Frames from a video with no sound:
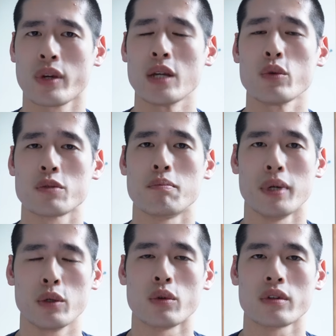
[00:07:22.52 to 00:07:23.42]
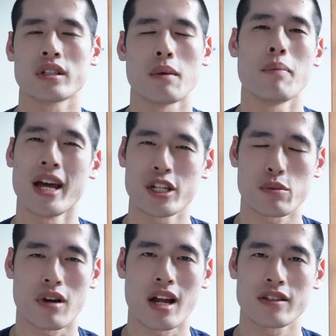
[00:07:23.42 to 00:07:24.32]
he was built to
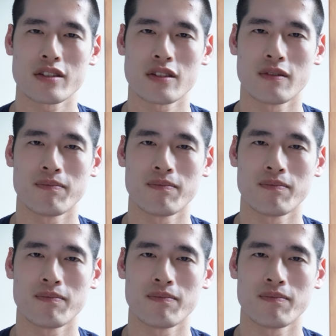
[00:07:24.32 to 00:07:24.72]
bench press,